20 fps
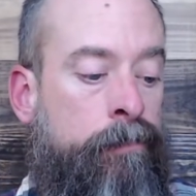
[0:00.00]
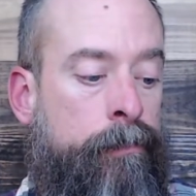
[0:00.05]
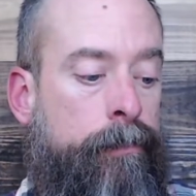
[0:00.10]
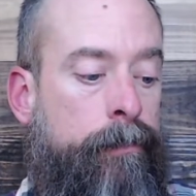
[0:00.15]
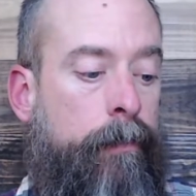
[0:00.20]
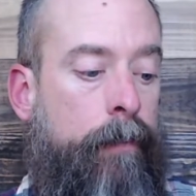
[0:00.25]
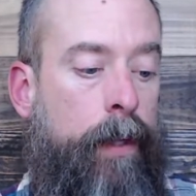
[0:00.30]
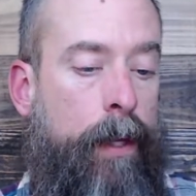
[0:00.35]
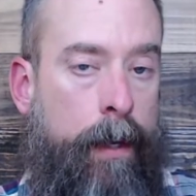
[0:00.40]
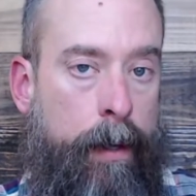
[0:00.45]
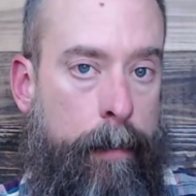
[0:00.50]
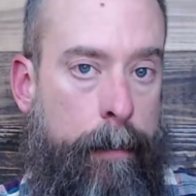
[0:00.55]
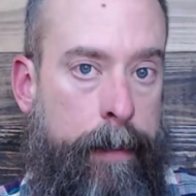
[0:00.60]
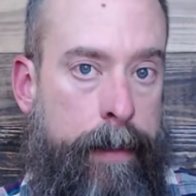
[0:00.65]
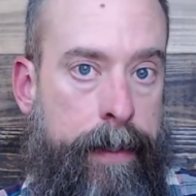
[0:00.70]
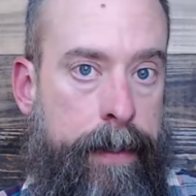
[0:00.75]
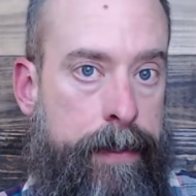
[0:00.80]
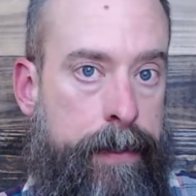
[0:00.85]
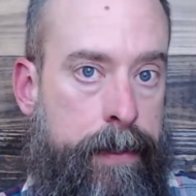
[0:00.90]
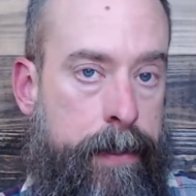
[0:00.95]
in
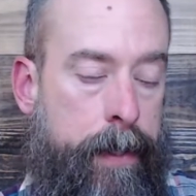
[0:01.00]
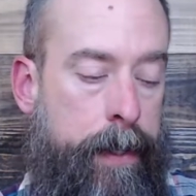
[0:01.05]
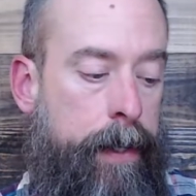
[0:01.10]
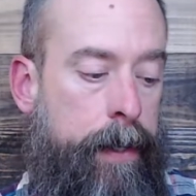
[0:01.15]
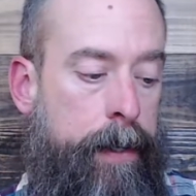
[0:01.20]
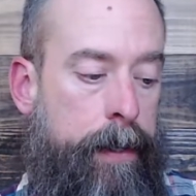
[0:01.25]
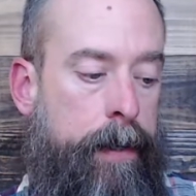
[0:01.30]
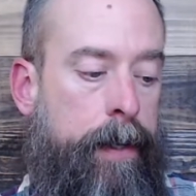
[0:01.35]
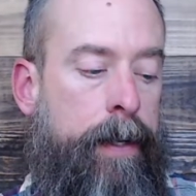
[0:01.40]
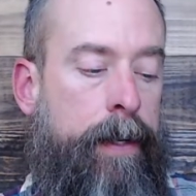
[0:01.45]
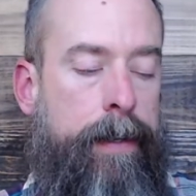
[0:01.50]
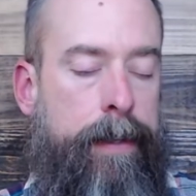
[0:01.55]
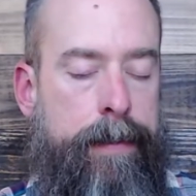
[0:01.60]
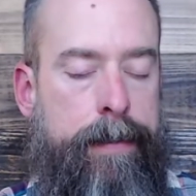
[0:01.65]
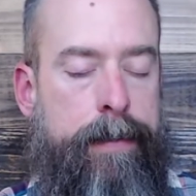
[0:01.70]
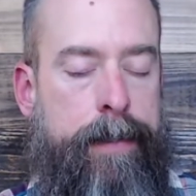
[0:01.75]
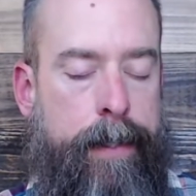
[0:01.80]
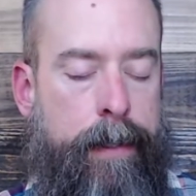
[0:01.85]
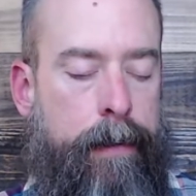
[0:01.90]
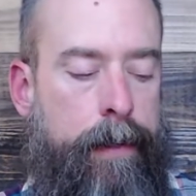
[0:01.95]
this study, in this
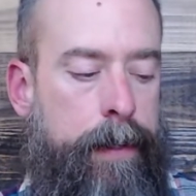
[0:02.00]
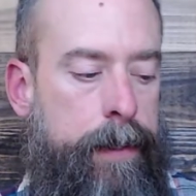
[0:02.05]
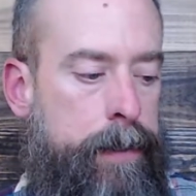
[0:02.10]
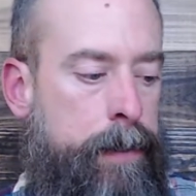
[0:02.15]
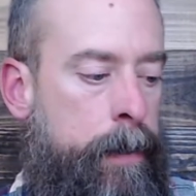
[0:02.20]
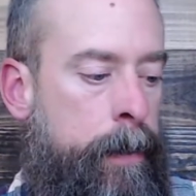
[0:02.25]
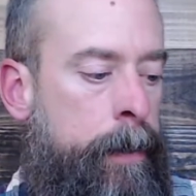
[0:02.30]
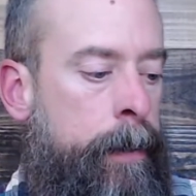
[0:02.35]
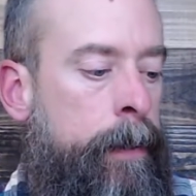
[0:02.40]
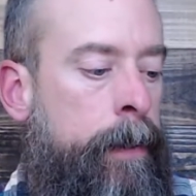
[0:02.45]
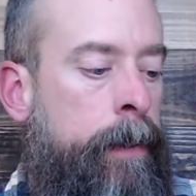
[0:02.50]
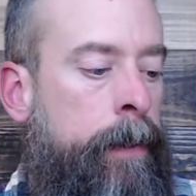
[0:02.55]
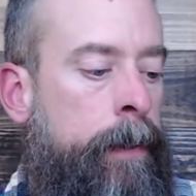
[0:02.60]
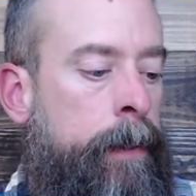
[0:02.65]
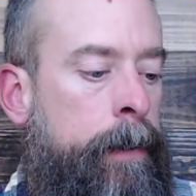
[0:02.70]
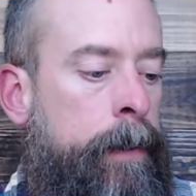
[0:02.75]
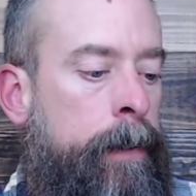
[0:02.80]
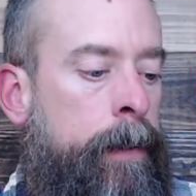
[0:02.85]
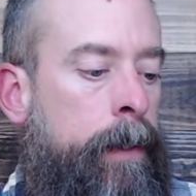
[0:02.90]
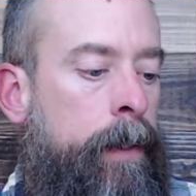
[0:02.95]
series.
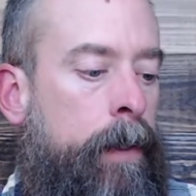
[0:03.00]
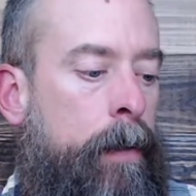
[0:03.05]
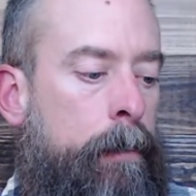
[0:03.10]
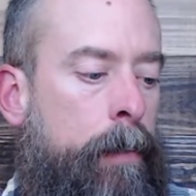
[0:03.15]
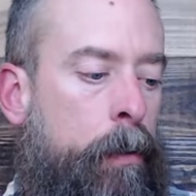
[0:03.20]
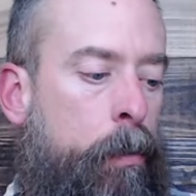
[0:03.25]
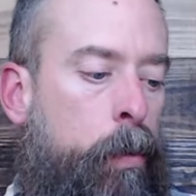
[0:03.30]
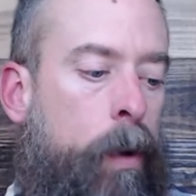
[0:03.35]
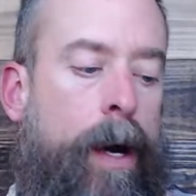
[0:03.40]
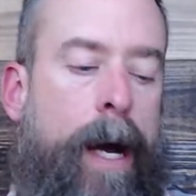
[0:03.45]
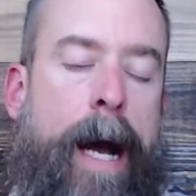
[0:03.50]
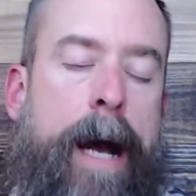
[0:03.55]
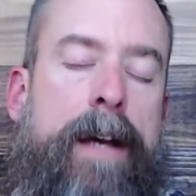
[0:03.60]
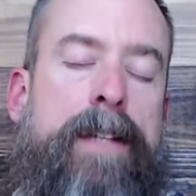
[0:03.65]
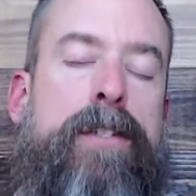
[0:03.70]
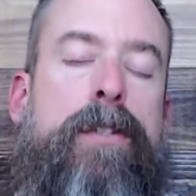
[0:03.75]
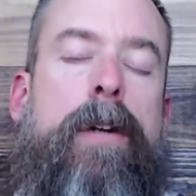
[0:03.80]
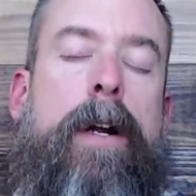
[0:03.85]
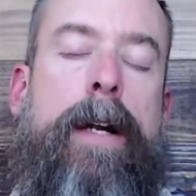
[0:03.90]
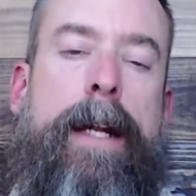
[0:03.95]
But what I
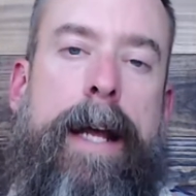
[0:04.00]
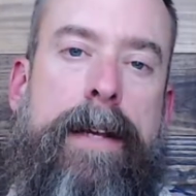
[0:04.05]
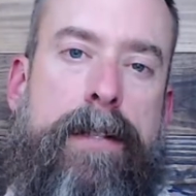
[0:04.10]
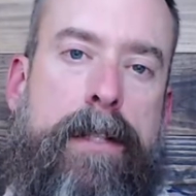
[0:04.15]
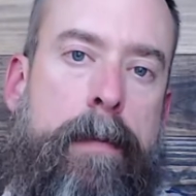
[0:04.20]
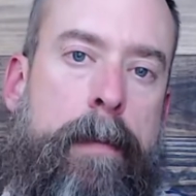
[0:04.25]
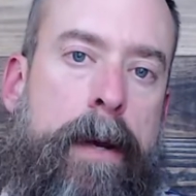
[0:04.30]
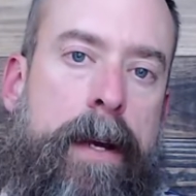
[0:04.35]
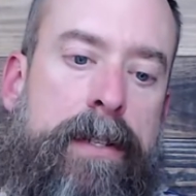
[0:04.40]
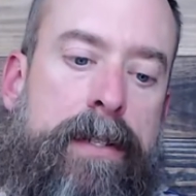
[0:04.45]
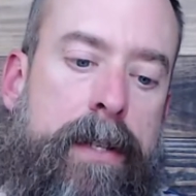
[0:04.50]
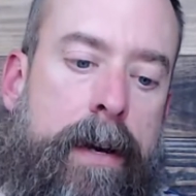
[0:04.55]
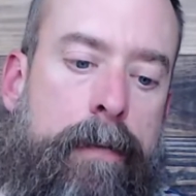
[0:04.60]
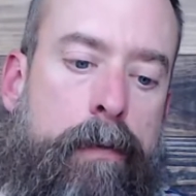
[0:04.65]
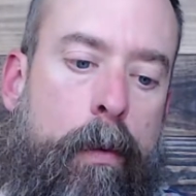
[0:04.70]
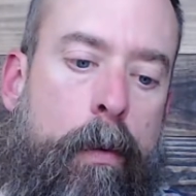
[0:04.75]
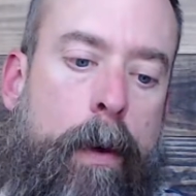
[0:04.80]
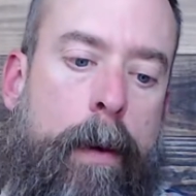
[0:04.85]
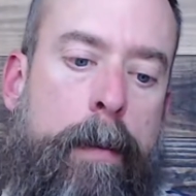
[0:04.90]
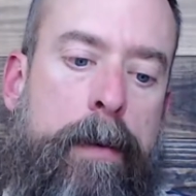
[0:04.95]
started asking myself, well,
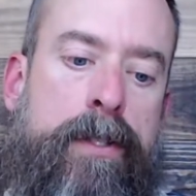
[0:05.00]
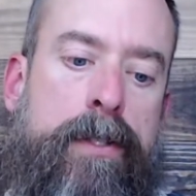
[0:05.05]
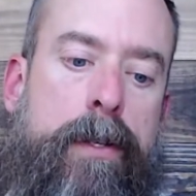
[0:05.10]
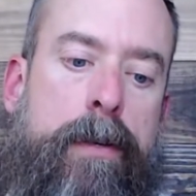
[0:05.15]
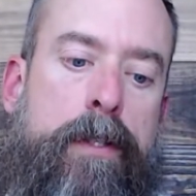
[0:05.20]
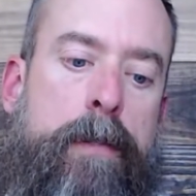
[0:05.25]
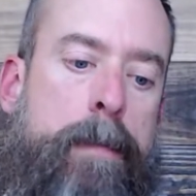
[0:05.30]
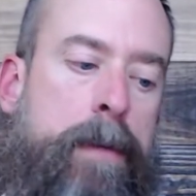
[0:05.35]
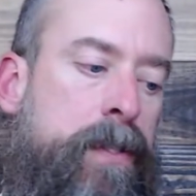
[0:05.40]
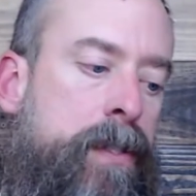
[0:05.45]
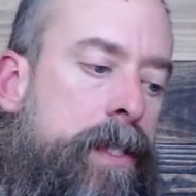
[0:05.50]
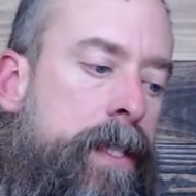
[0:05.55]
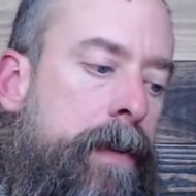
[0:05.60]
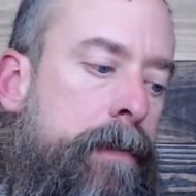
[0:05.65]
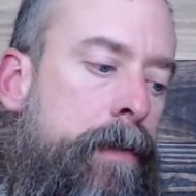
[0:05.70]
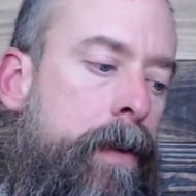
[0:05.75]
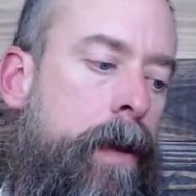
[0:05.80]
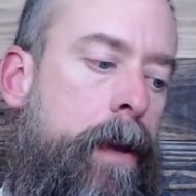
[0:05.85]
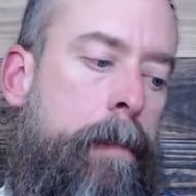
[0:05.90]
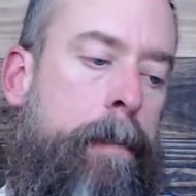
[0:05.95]
what was so
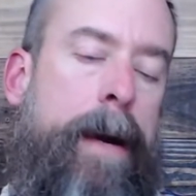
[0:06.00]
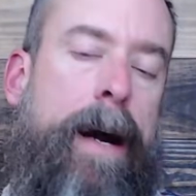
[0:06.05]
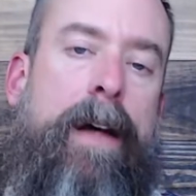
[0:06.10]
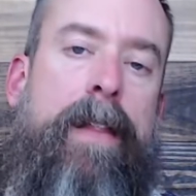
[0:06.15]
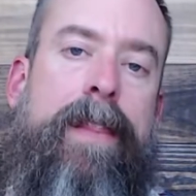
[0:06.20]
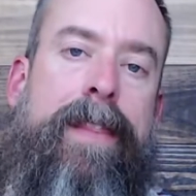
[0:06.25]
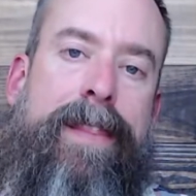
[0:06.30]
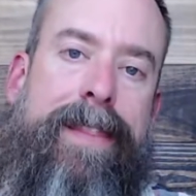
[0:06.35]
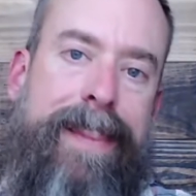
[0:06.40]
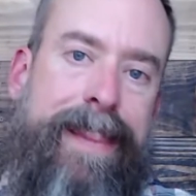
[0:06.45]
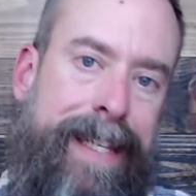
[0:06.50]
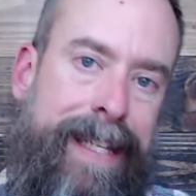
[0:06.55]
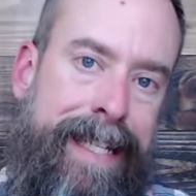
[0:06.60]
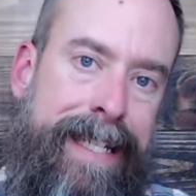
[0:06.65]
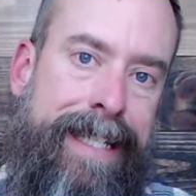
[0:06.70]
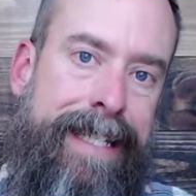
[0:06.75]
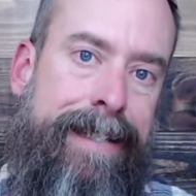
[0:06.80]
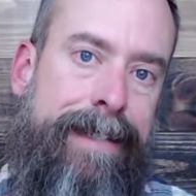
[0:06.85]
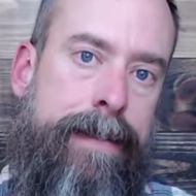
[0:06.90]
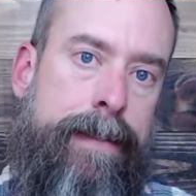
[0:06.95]
specific about
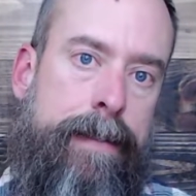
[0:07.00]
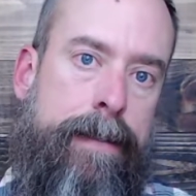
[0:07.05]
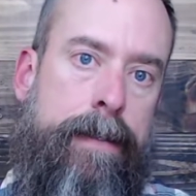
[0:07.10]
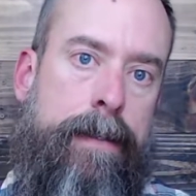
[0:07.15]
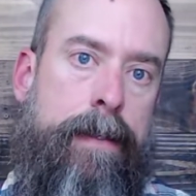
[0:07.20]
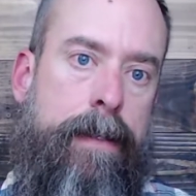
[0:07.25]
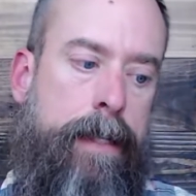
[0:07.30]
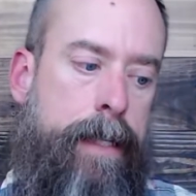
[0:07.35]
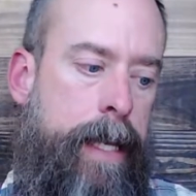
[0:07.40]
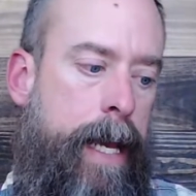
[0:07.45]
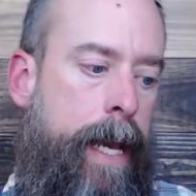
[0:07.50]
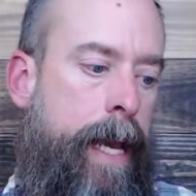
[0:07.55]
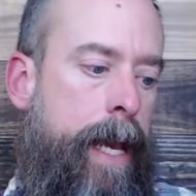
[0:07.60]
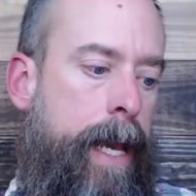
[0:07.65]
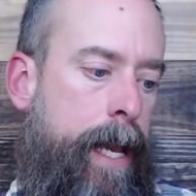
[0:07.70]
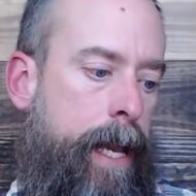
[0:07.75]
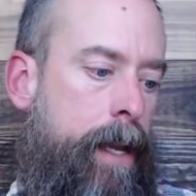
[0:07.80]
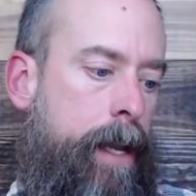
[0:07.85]
this day?